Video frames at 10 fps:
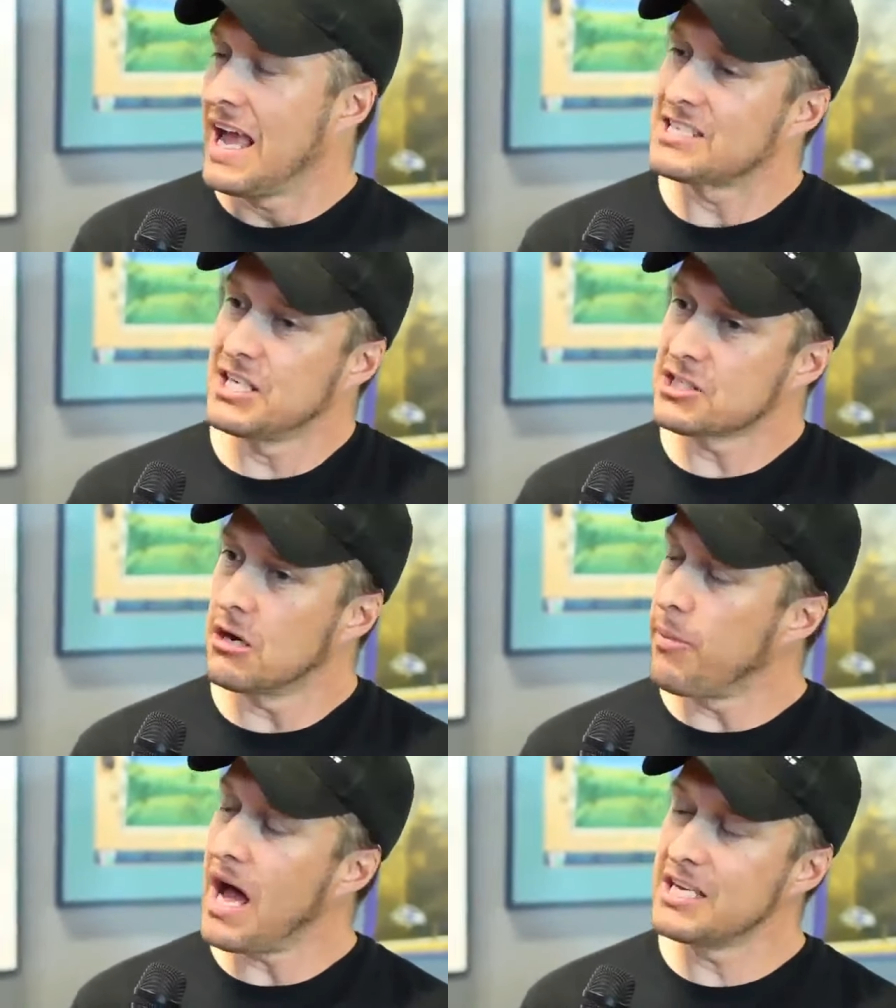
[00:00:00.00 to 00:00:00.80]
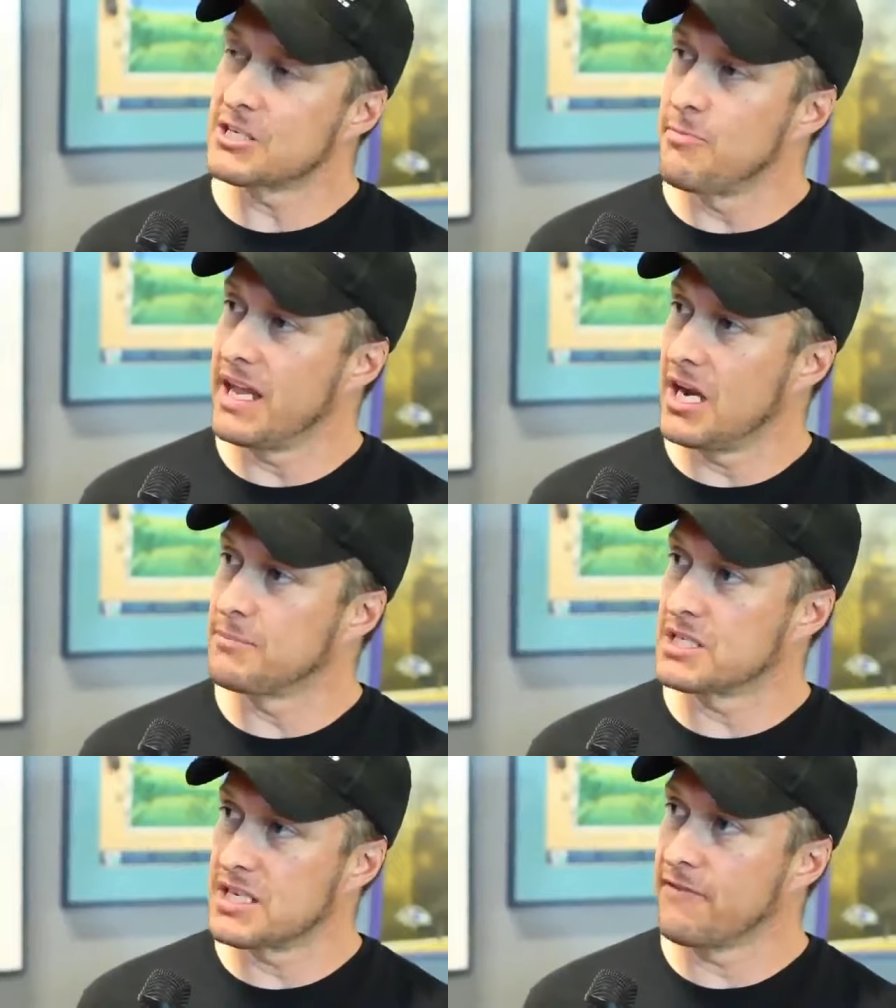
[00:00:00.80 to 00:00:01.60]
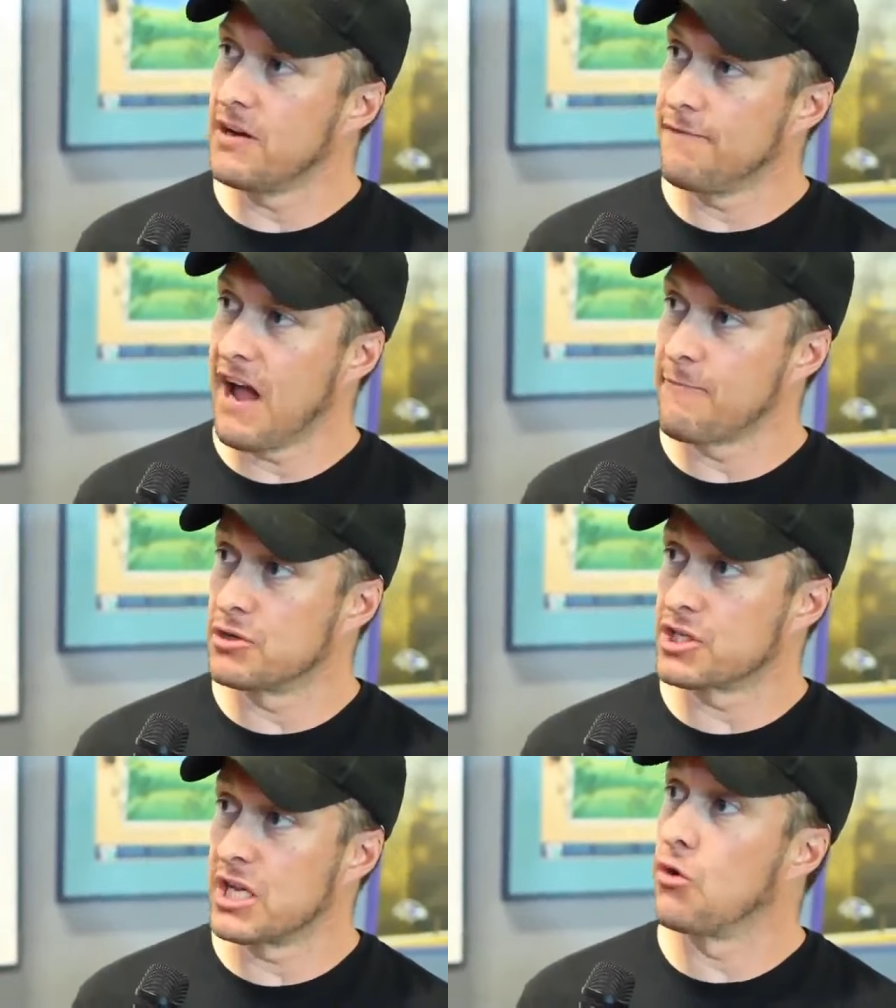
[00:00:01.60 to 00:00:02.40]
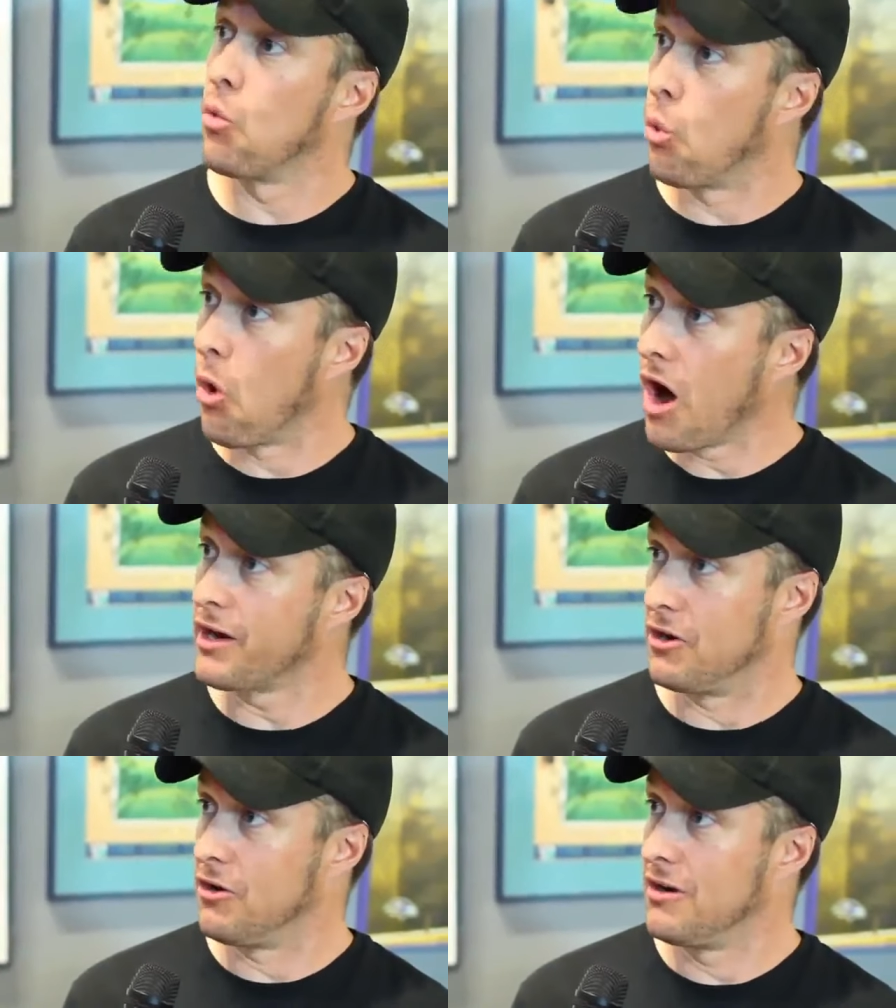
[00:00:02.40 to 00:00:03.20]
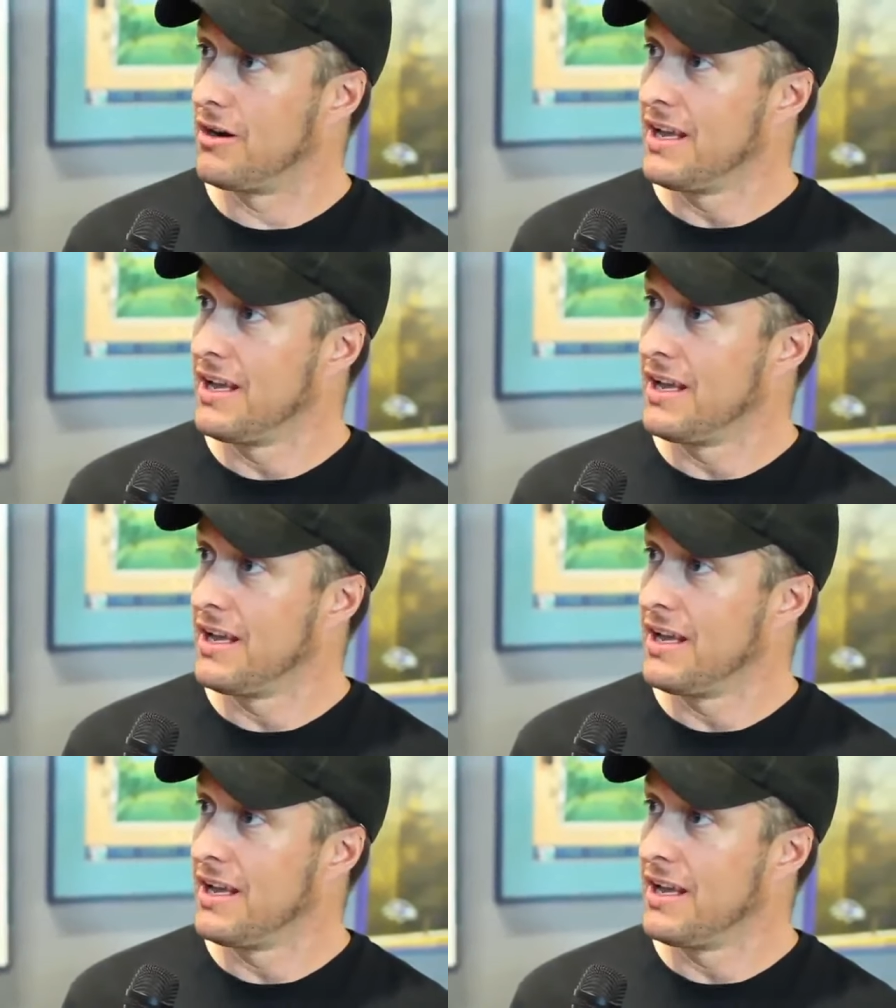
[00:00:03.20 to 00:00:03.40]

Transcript: And since our body's made up 75% water,